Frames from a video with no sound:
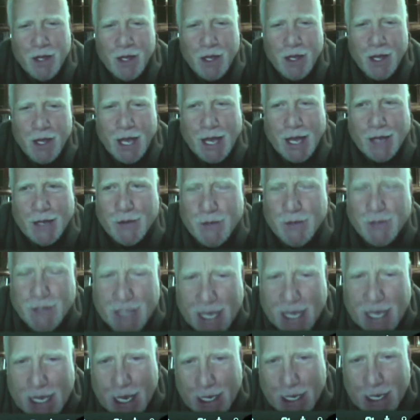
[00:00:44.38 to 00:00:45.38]
the
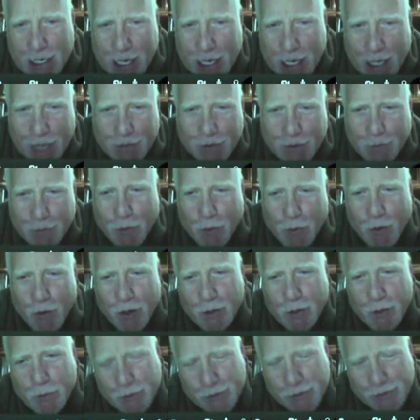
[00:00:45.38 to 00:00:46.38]
day I got the
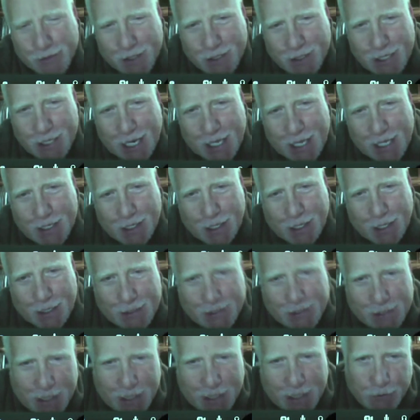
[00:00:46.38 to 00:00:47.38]
part is the day that I
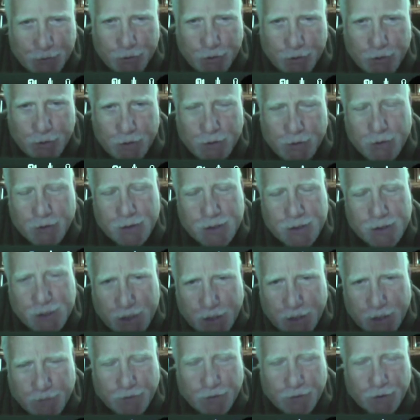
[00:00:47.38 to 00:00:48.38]
said,
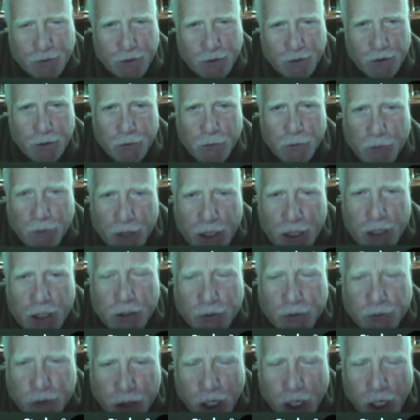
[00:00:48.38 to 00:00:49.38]
Stephen, you need a
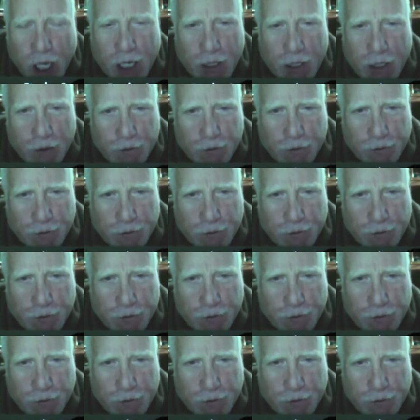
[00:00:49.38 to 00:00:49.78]
child.